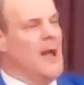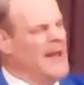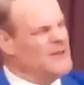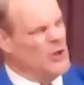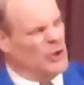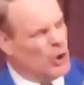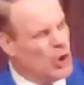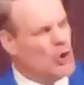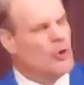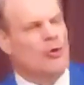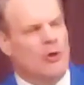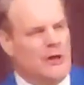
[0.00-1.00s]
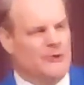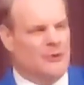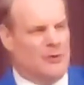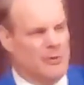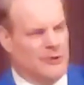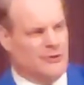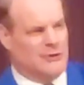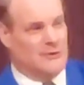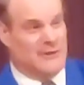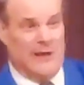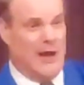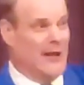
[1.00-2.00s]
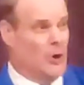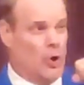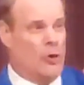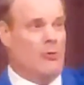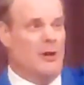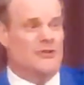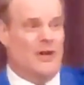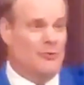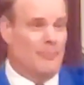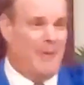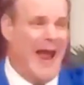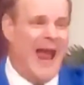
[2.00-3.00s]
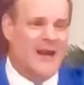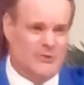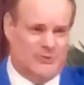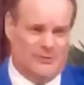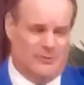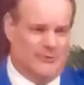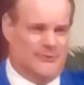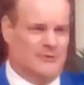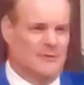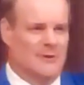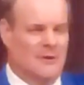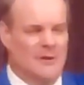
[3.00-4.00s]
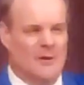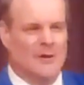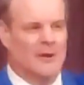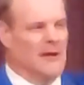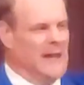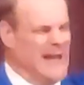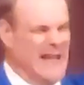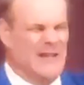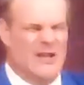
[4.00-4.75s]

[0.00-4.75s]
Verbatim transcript: and to encourage Christians and encourage other pastors in